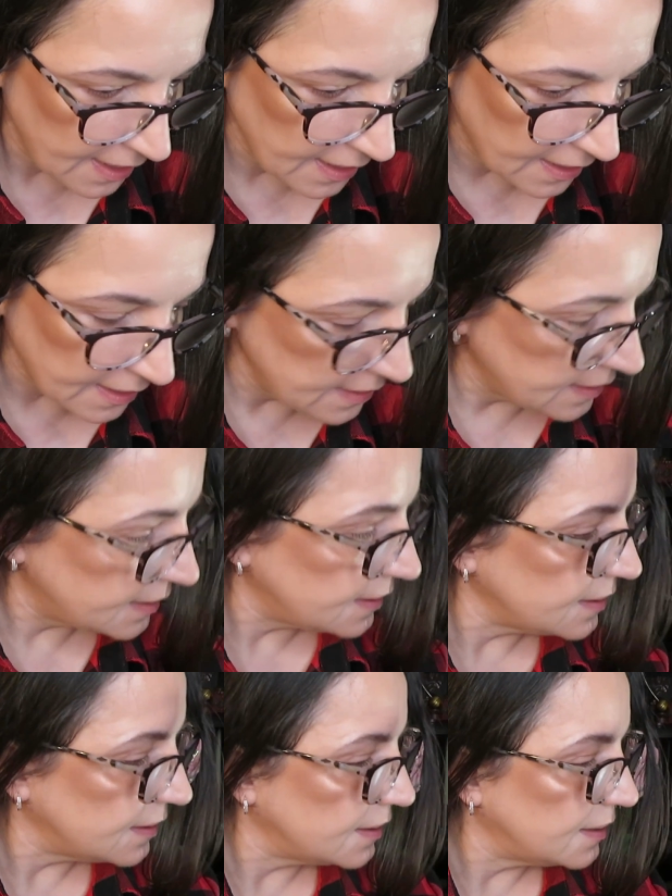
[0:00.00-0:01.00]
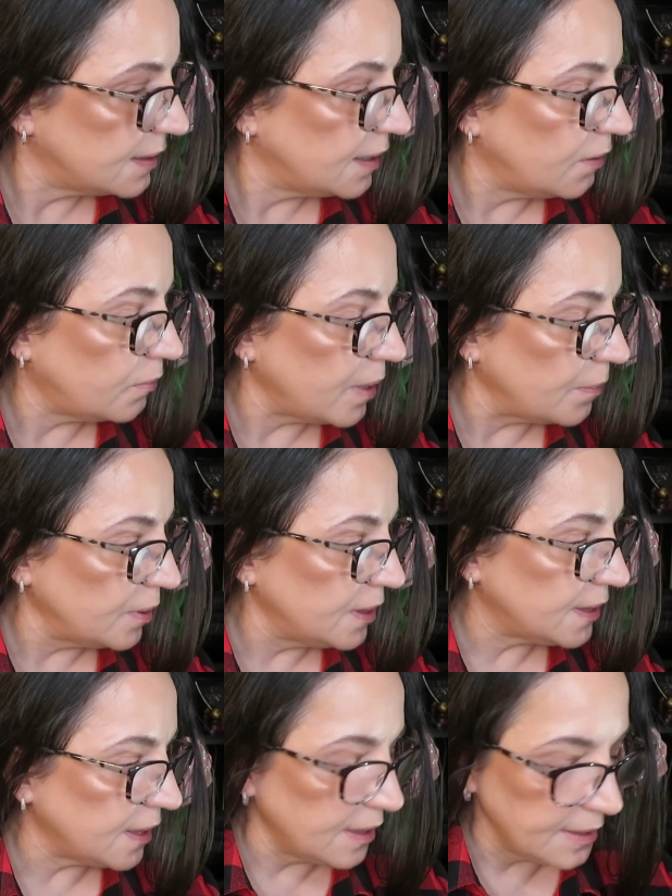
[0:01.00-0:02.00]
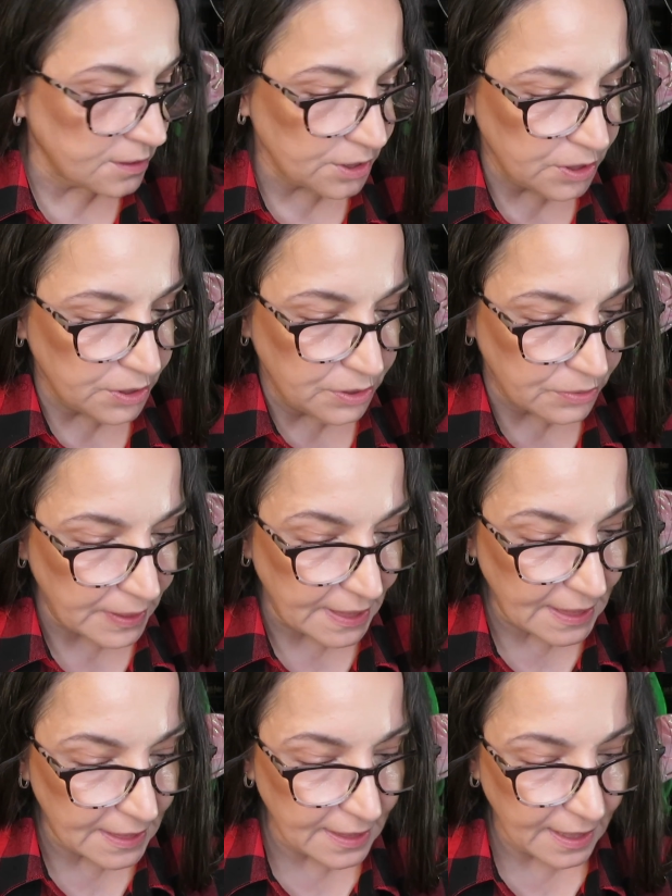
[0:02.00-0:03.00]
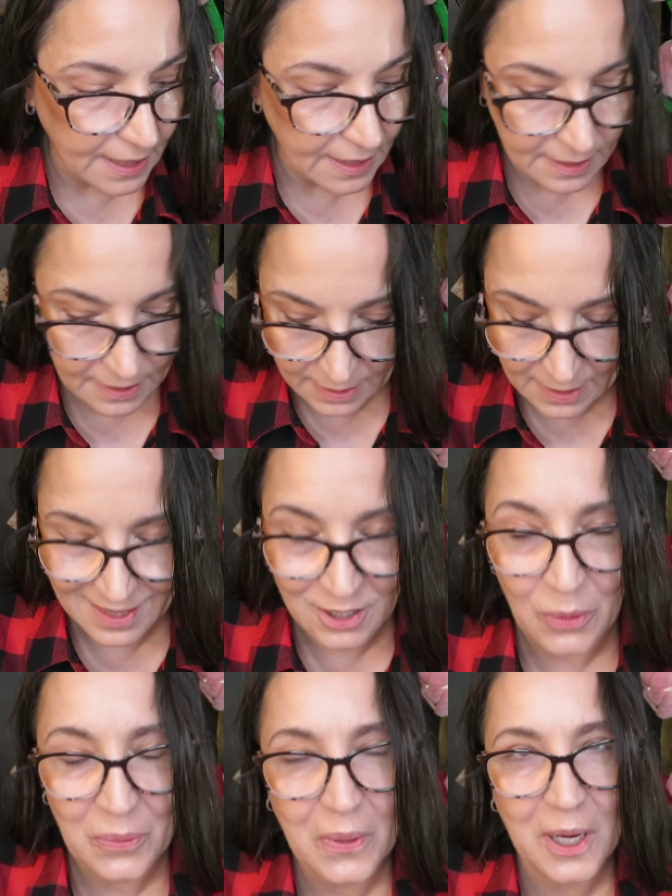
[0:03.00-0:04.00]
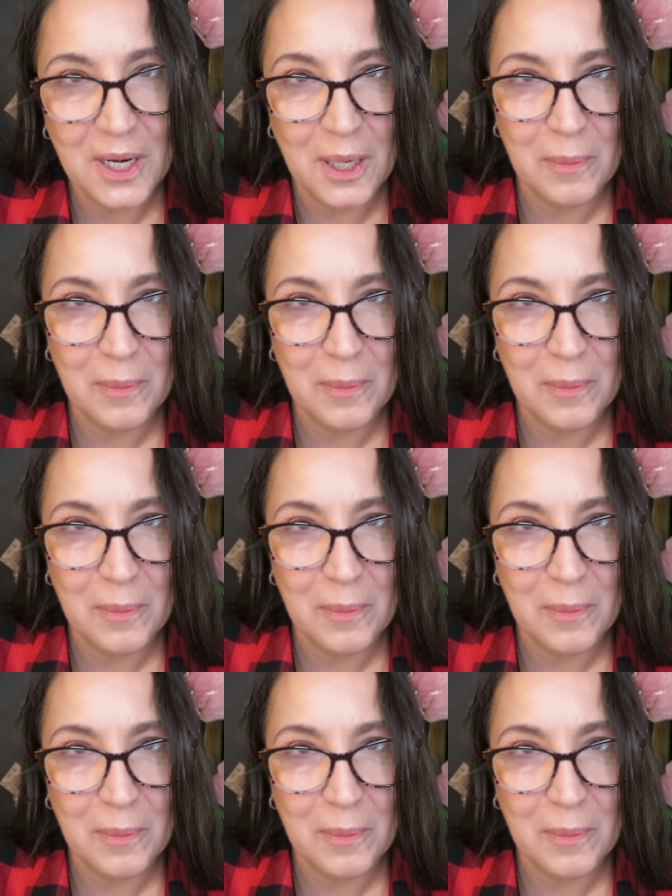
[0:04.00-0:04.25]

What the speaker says: because the Rebel is a little too green and I don't want